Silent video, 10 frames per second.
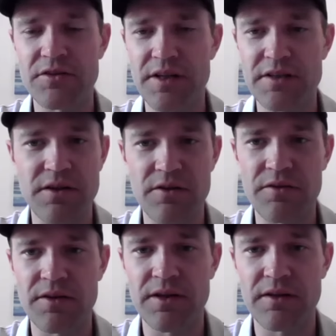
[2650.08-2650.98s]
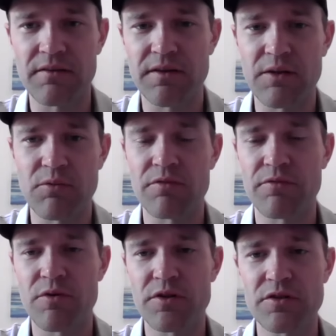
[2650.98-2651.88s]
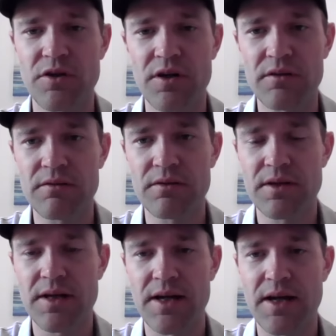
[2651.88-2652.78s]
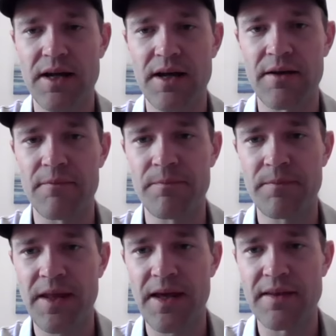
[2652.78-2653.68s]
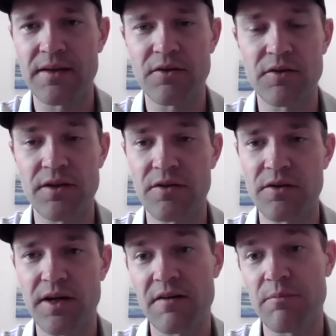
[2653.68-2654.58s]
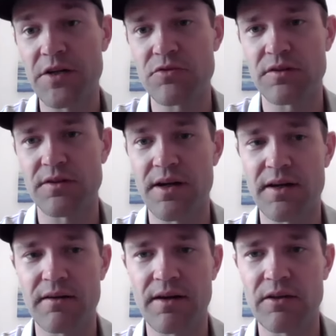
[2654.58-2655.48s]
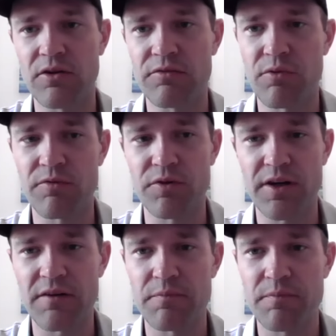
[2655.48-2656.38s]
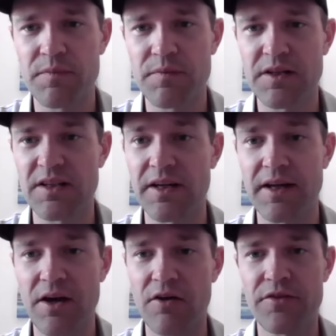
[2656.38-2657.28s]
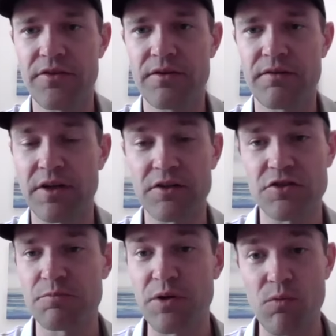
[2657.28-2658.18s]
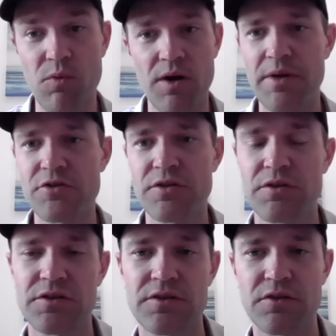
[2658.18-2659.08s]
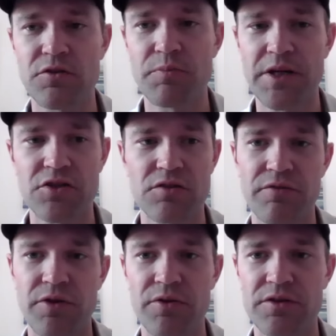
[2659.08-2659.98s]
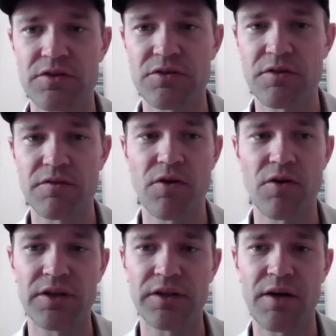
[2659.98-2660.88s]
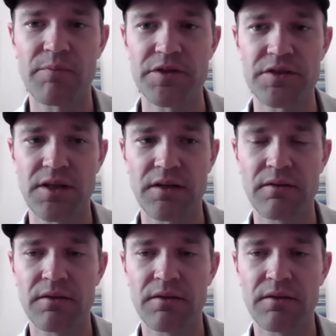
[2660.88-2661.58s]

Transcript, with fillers: that's another thing that, that we're focused on. Um, and then, you know, the other kind of metric that I, I look for for kind of clinic health, if I could just pick one metric, it's the new patient flow because it's sort of all encompassing